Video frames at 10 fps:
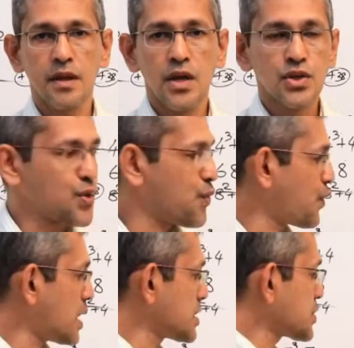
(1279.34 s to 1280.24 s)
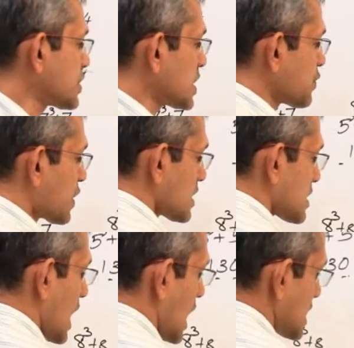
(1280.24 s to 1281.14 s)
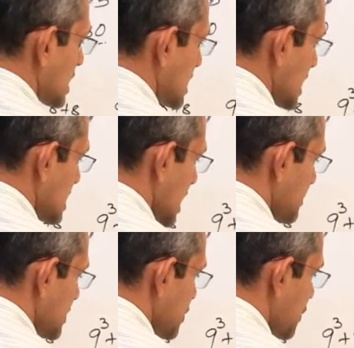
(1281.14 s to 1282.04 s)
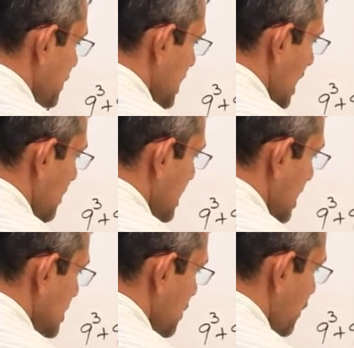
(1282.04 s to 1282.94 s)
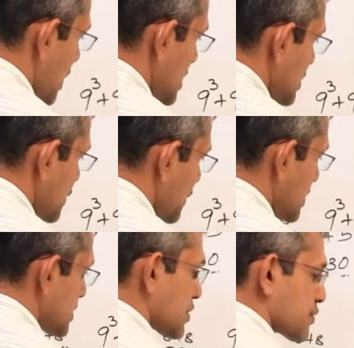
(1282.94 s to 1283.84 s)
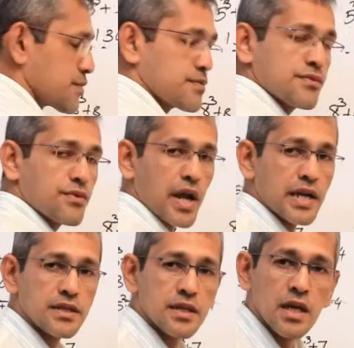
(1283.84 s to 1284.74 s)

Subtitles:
So 121 is added 10 times, so we have the answer 1210, right?